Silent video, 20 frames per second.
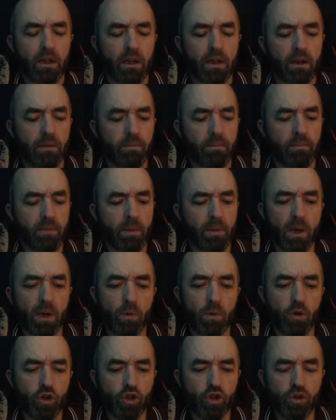Maybe I
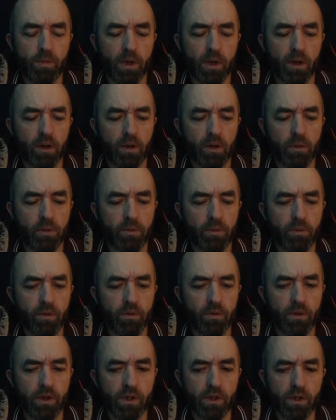watched too many Hollywood
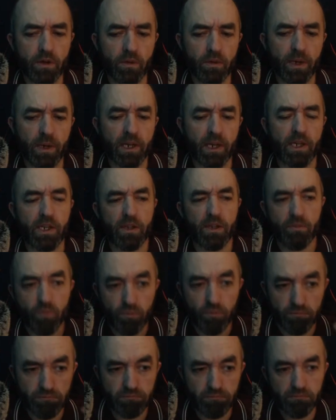movies, but I just
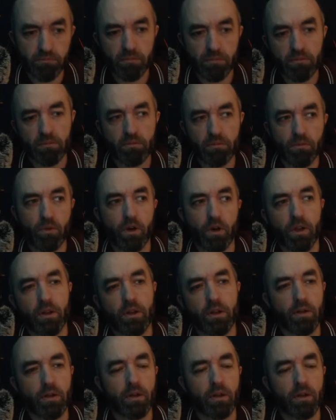wanted to.